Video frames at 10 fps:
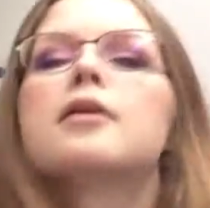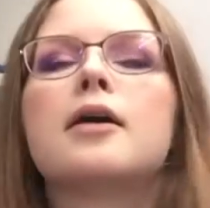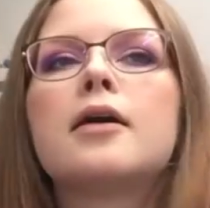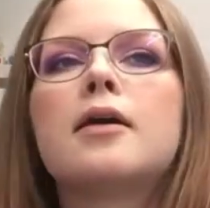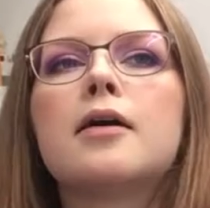
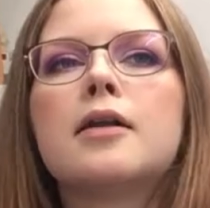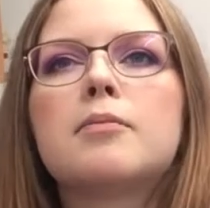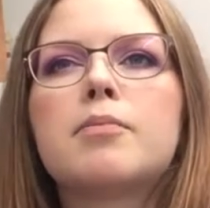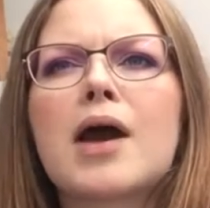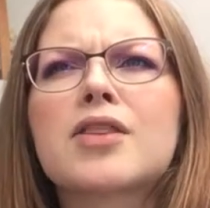
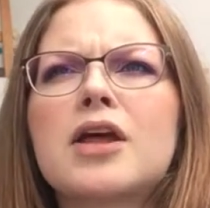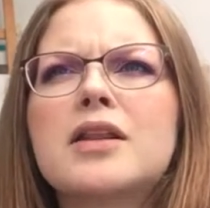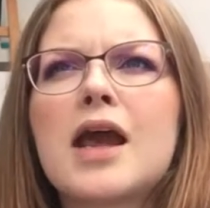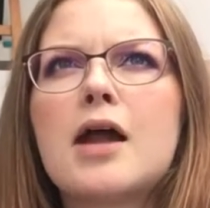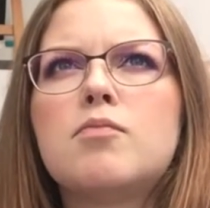And back then
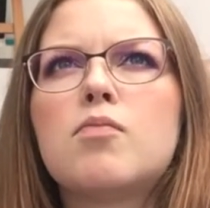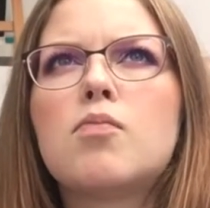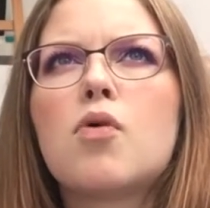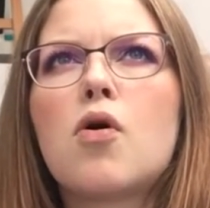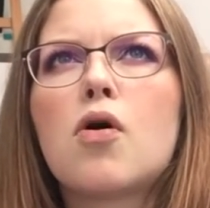they had
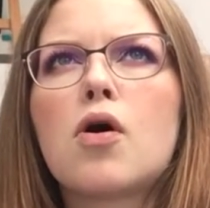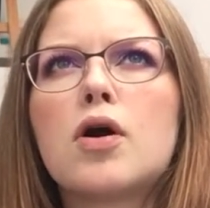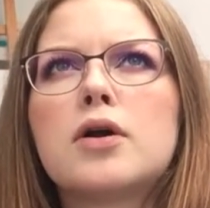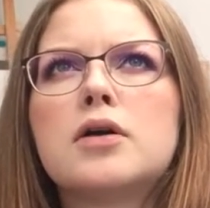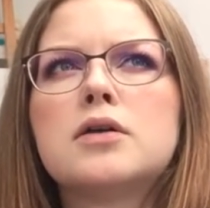
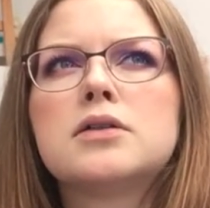more